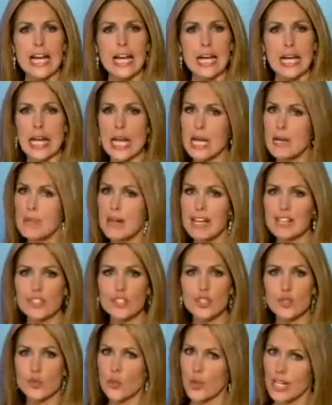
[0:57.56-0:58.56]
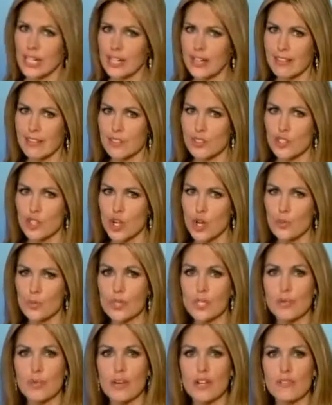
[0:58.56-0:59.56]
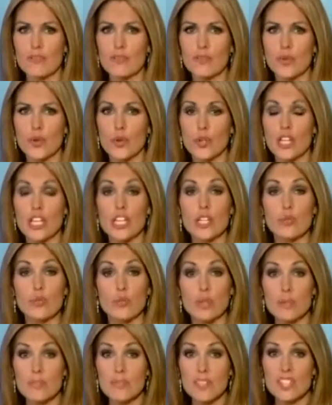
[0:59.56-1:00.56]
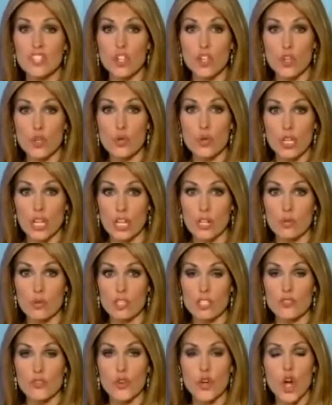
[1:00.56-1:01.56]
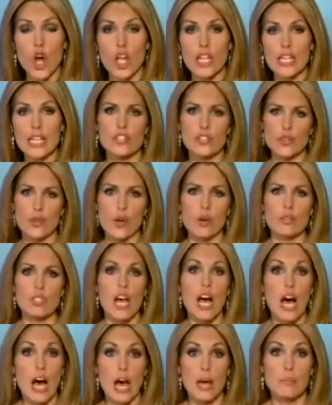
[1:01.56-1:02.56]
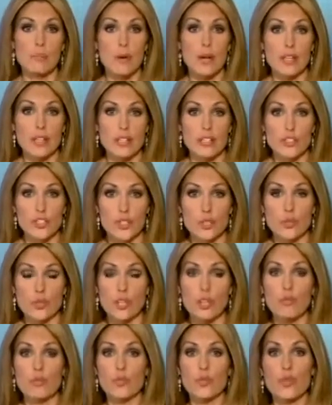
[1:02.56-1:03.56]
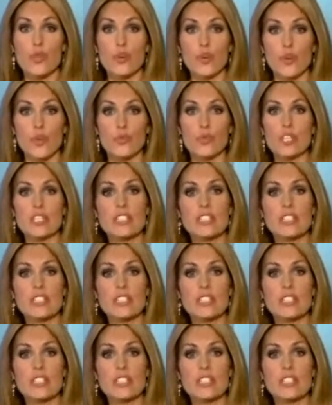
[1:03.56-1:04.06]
Came out swinging at the GOP debate in Florida. He ripped into Newt Gingrich for calling, as you know, is a hot-button issue in Florida. Rick